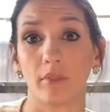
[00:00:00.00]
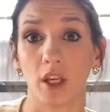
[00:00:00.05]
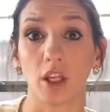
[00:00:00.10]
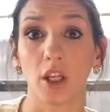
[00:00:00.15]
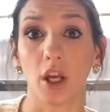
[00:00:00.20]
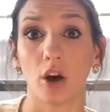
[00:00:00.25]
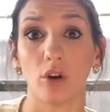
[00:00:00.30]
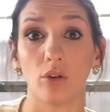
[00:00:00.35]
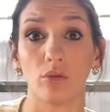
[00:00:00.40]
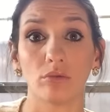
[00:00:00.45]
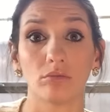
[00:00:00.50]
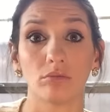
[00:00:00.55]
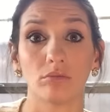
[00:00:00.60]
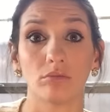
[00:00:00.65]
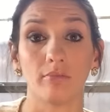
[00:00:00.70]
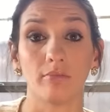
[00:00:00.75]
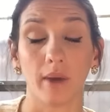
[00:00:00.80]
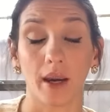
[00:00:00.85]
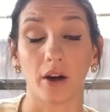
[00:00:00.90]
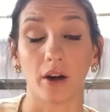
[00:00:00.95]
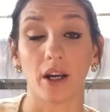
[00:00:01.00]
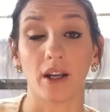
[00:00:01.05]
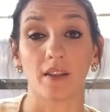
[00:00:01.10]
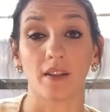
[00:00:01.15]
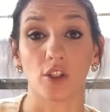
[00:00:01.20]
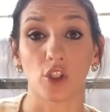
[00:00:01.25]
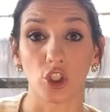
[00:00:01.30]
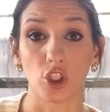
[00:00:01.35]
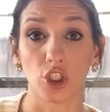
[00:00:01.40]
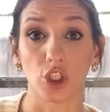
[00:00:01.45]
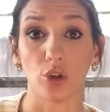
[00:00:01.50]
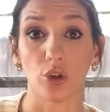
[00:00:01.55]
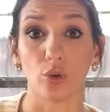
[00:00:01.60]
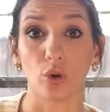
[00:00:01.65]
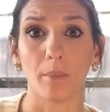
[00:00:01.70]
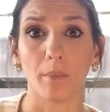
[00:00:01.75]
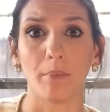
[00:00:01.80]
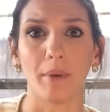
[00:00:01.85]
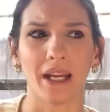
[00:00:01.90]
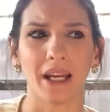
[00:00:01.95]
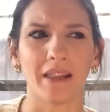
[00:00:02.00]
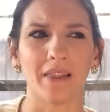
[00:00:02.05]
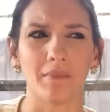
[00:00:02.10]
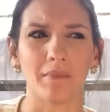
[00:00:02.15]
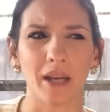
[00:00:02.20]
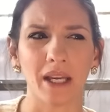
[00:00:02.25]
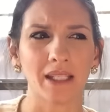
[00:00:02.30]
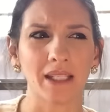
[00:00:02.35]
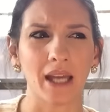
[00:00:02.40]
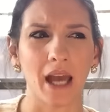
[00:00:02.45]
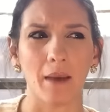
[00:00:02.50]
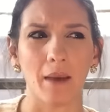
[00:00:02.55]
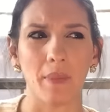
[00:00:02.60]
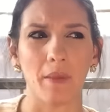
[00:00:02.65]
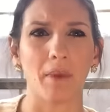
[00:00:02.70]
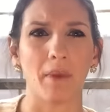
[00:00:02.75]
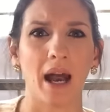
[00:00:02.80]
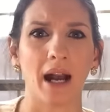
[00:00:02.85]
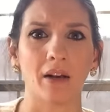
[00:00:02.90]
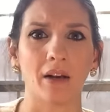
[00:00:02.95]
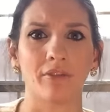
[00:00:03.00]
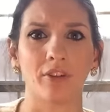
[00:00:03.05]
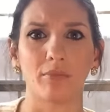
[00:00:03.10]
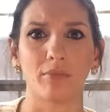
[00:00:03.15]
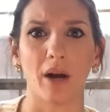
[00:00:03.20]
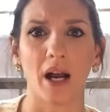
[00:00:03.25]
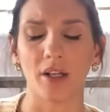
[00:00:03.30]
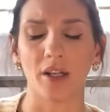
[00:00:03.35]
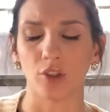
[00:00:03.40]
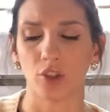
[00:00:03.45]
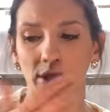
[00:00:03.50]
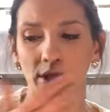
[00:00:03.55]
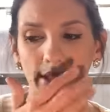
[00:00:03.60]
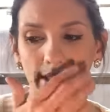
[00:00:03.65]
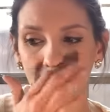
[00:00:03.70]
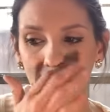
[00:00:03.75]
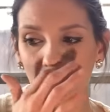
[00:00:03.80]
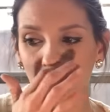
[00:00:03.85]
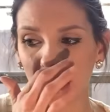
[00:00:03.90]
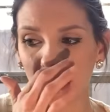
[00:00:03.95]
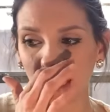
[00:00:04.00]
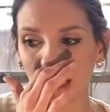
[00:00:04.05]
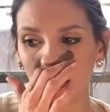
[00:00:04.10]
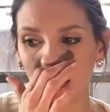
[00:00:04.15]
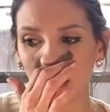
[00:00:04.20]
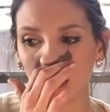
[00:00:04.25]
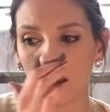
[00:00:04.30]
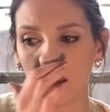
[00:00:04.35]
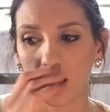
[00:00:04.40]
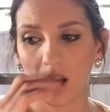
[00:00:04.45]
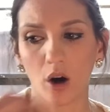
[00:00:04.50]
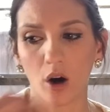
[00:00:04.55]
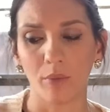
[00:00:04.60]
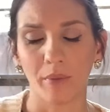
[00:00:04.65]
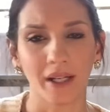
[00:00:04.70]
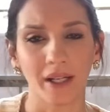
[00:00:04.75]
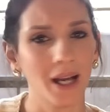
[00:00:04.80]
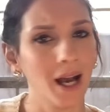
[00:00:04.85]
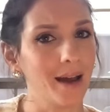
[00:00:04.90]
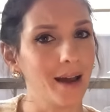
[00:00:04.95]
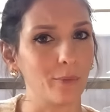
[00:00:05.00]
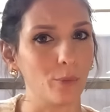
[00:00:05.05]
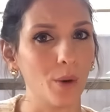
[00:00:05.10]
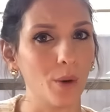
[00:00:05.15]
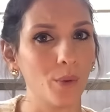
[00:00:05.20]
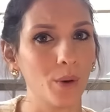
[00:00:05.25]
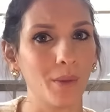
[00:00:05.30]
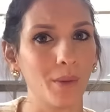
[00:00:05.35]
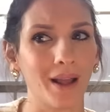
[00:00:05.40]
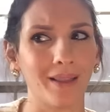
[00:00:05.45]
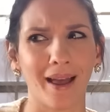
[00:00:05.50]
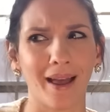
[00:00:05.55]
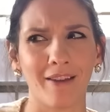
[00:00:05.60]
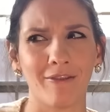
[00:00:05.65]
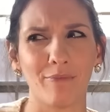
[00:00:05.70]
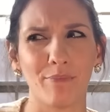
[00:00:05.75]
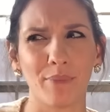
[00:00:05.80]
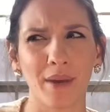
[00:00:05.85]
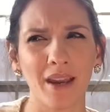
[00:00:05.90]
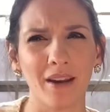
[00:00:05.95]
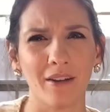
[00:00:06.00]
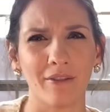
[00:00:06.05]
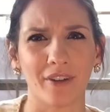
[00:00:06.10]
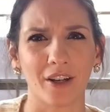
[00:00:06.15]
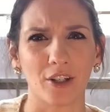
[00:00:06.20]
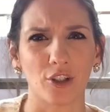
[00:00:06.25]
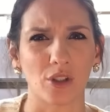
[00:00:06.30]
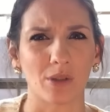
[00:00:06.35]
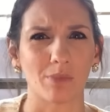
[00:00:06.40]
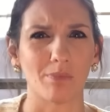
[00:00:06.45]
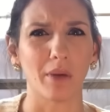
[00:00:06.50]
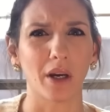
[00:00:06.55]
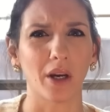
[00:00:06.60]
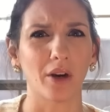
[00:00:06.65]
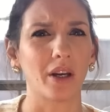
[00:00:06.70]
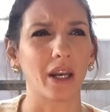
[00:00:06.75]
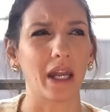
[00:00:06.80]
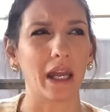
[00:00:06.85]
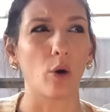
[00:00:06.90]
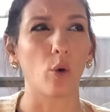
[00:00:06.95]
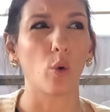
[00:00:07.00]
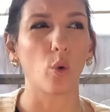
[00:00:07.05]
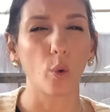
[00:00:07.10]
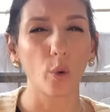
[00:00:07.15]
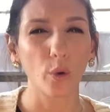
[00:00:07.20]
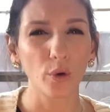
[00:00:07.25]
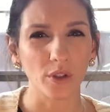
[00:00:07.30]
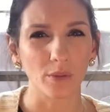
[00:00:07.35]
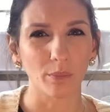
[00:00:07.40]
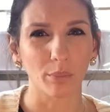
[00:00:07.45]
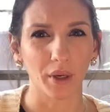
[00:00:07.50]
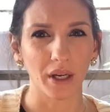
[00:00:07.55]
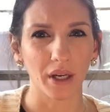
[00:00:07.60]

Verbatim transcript: you know, marrying this Duke. But in the meantime, in the back of her mind, she's like, oh my God, what would my life be if I just married a horse